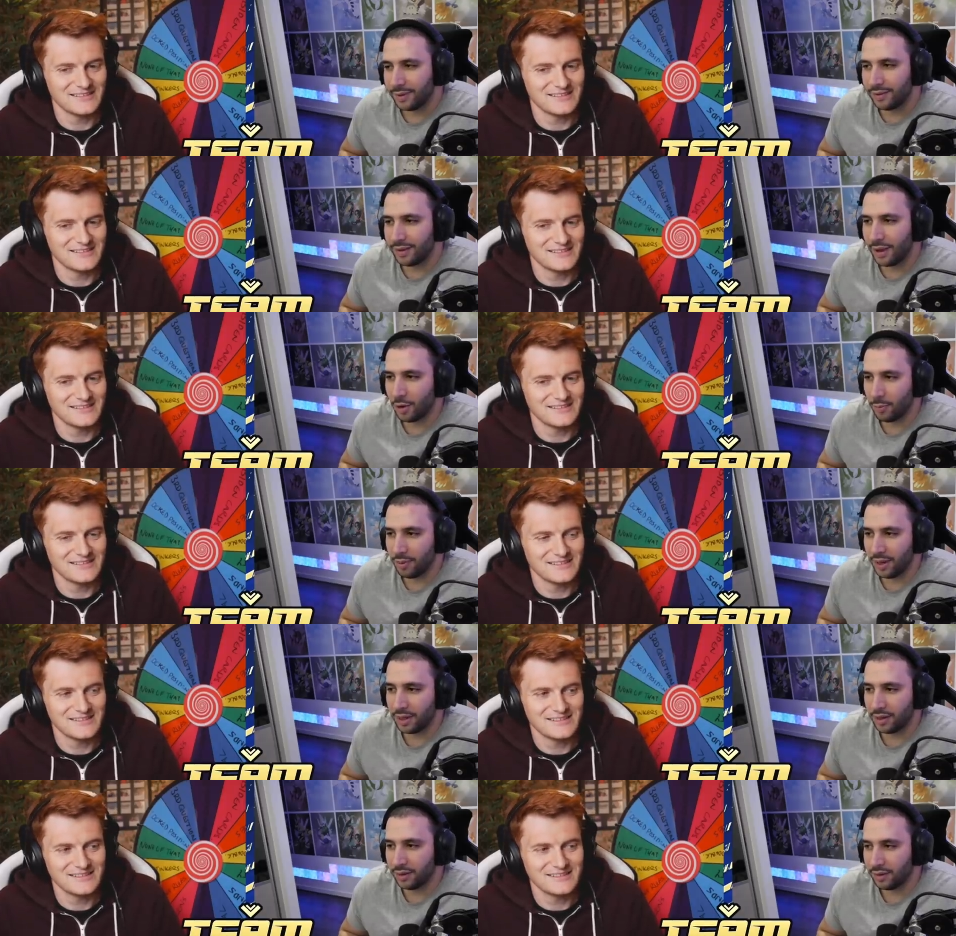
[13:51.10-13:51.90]
Speaker 1: Is that your
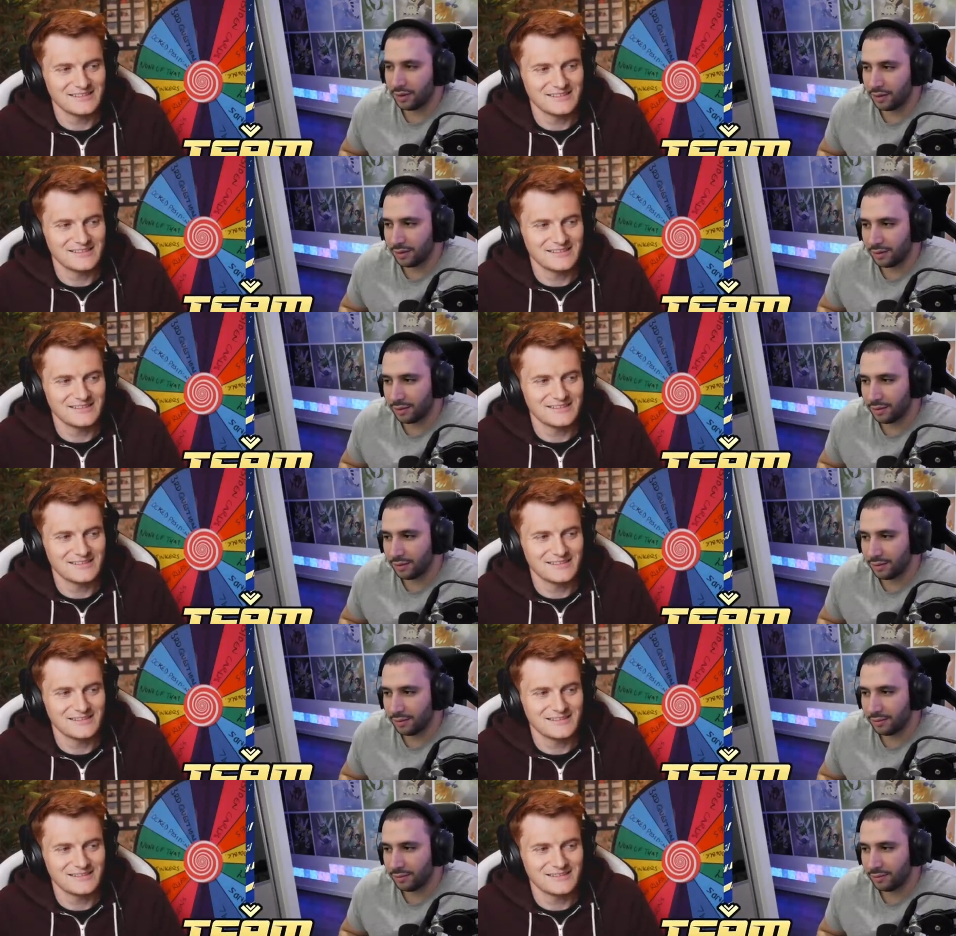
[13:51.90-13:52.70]
pick?
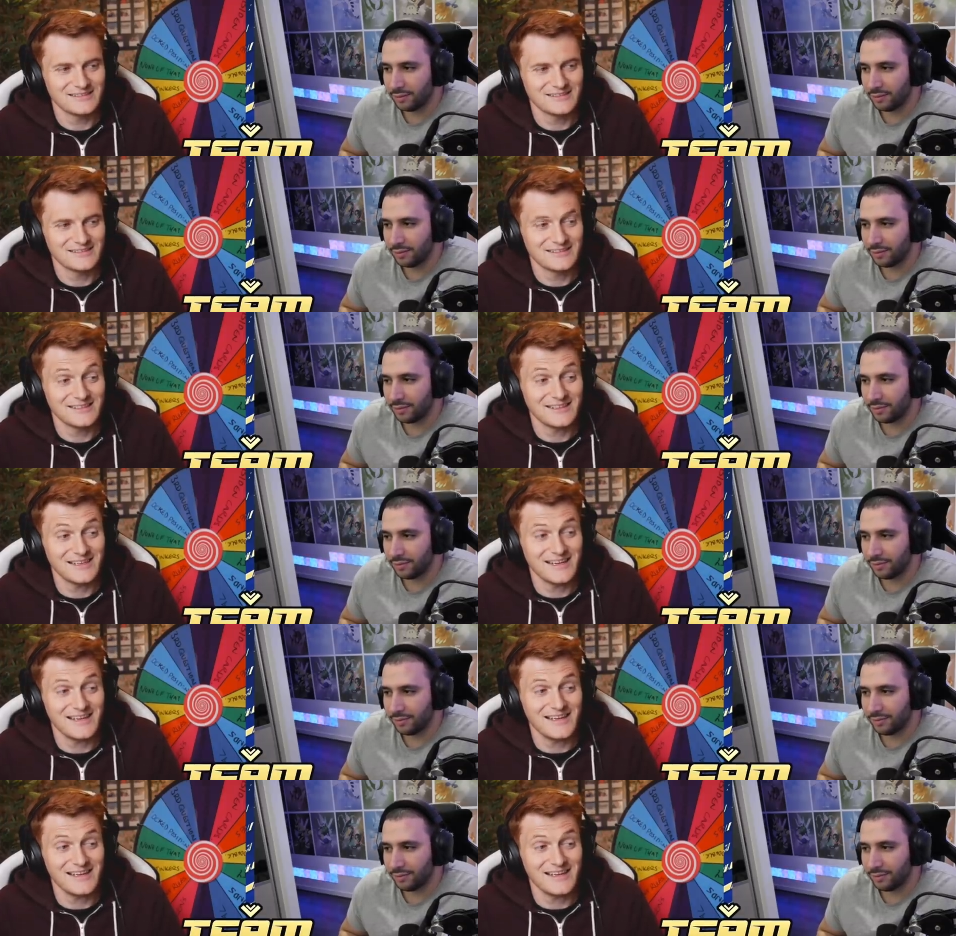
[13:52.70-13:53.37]
It